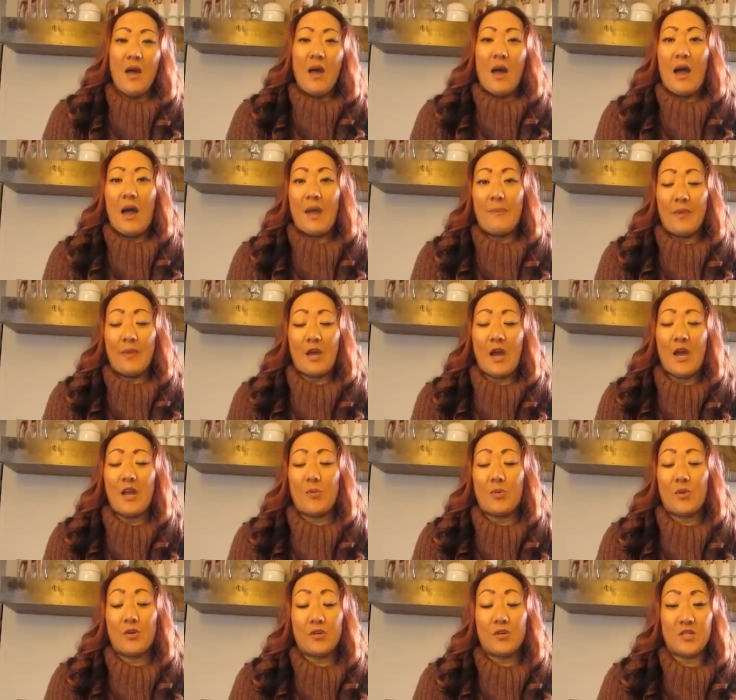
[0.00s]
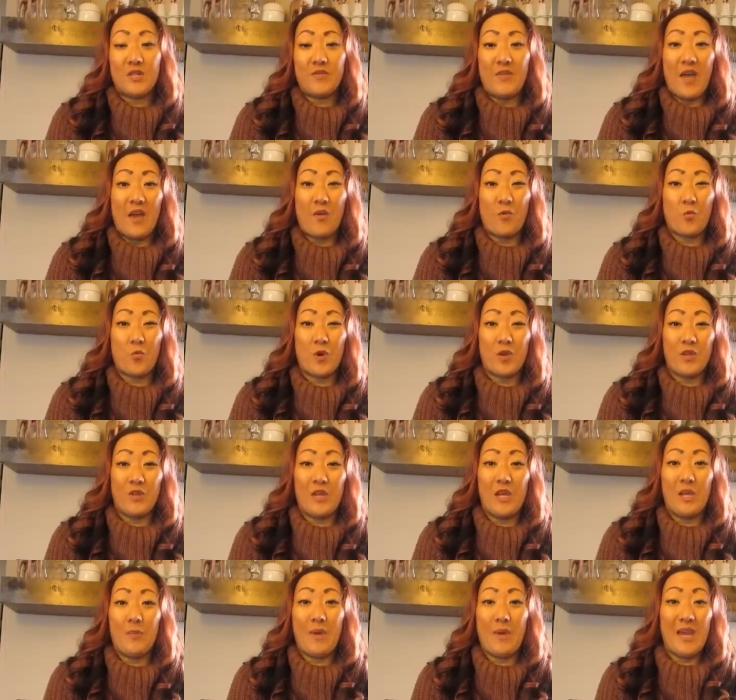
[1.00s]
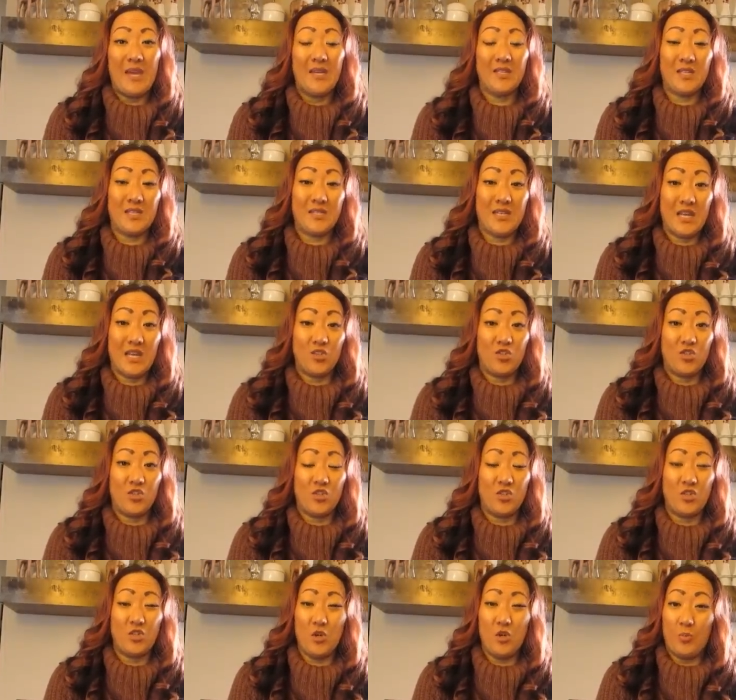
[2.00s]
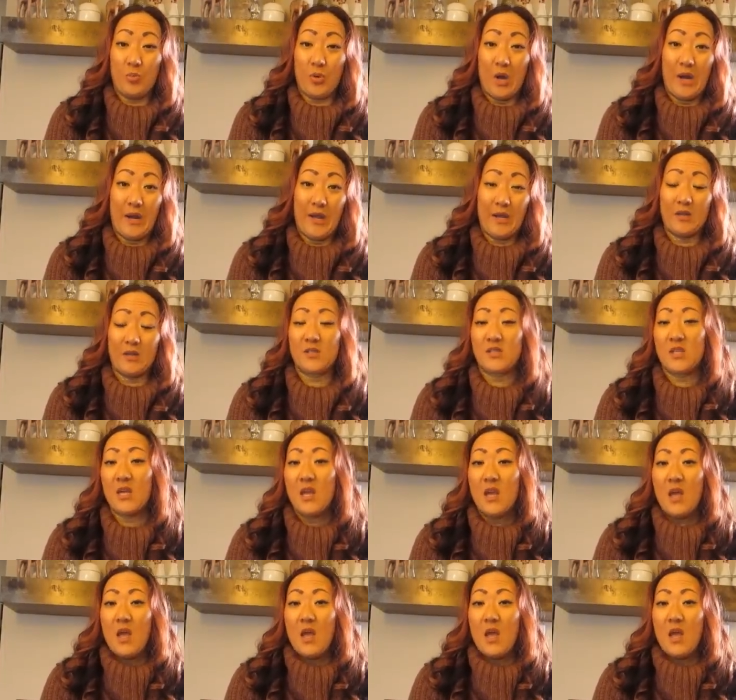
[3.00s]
I'm the kind of person that really pays attention to new products,